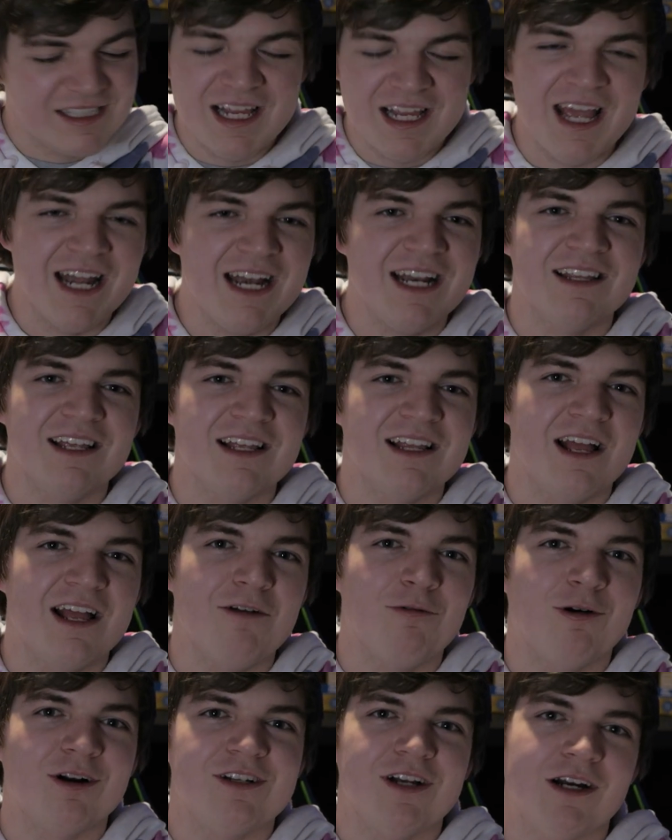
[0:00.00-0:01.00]
anything that
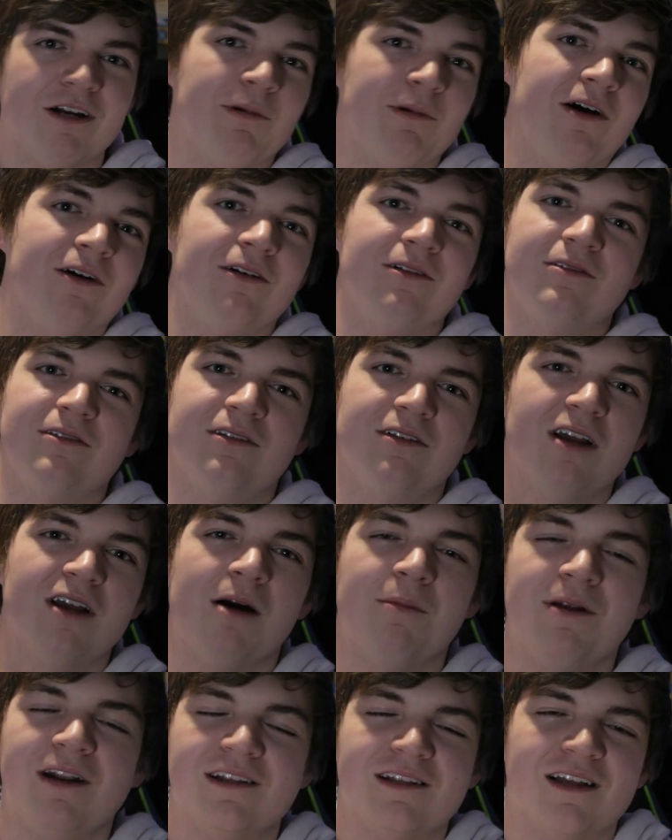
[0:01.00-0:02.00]
you want to talk about,
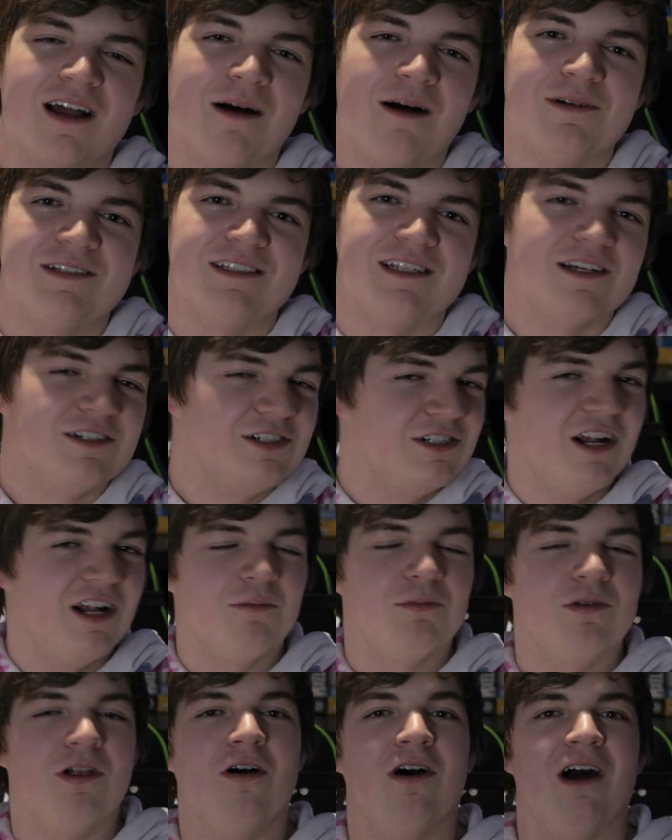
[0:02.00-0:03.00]
comment in the comment section
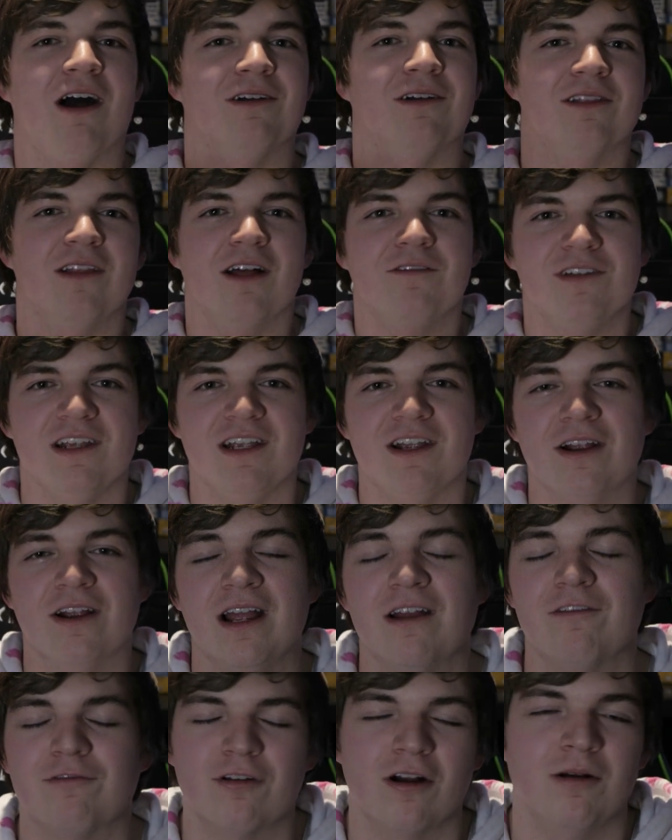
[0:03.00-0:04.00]
down below. I would love to hear
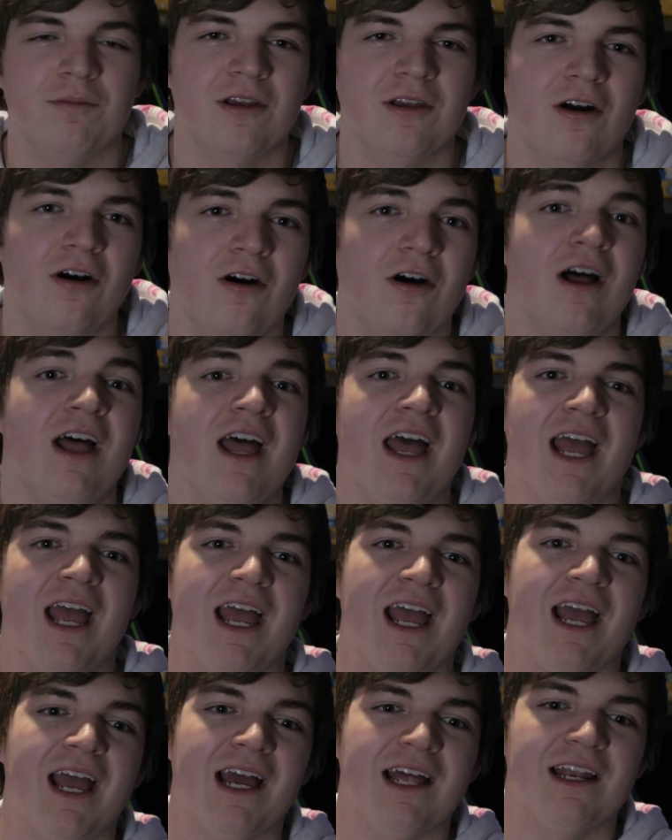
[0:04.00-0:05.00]
it from y'all.
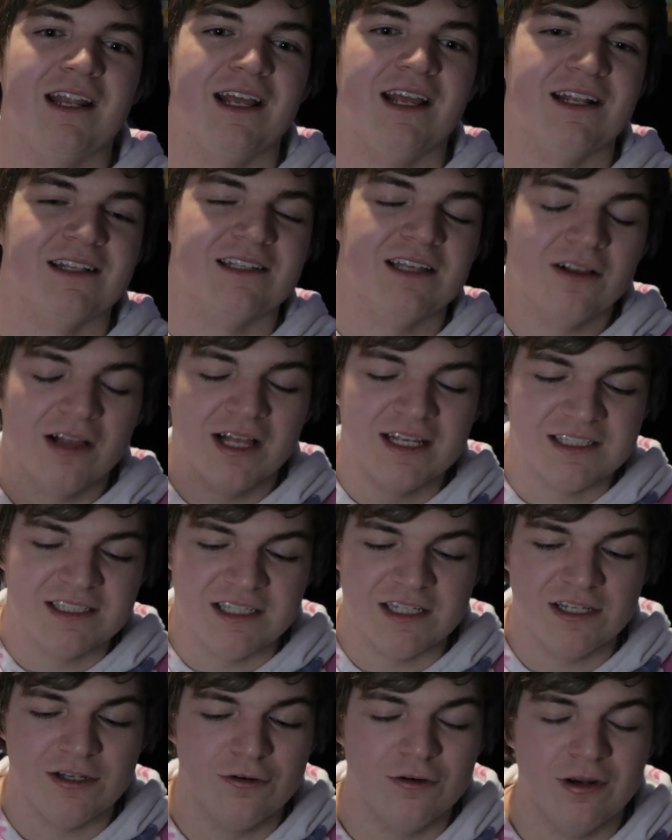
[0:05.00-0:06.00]
And until I
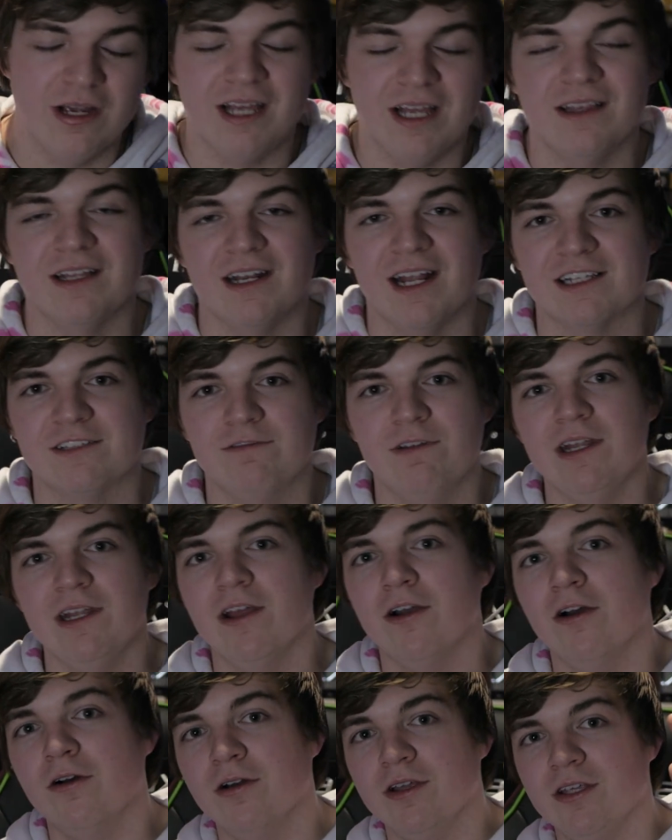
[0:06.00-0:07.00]
see you in the next
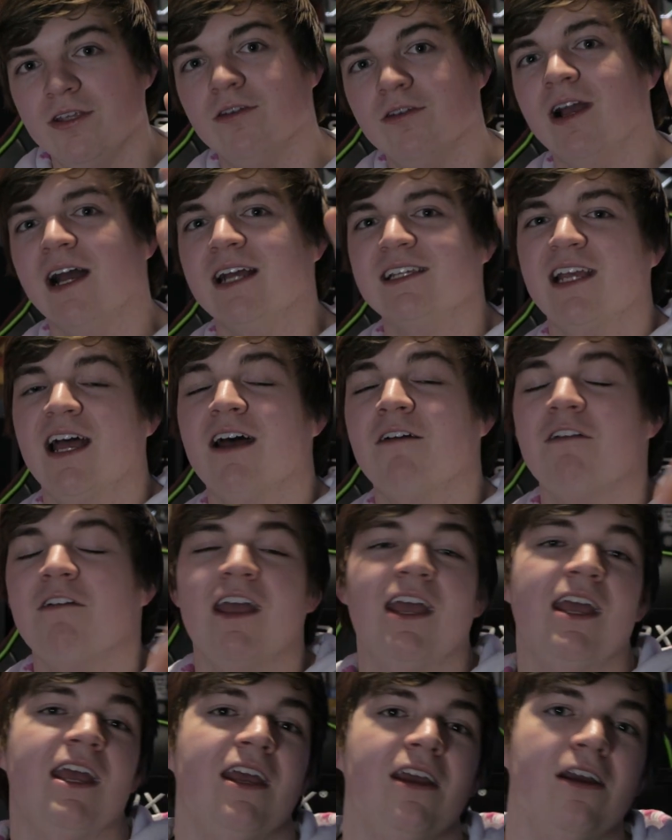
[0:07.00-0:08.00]
video, you guys have
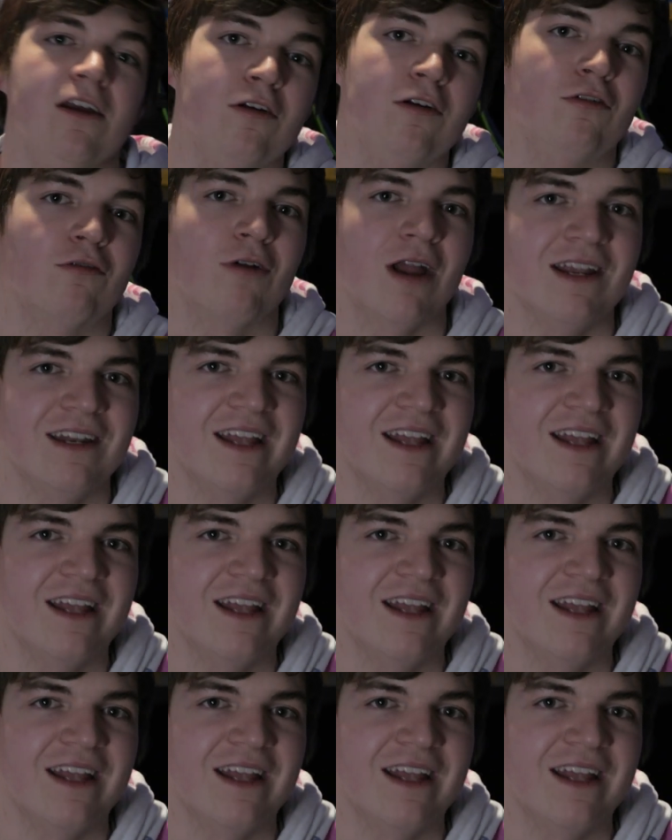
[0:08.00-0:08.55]
a great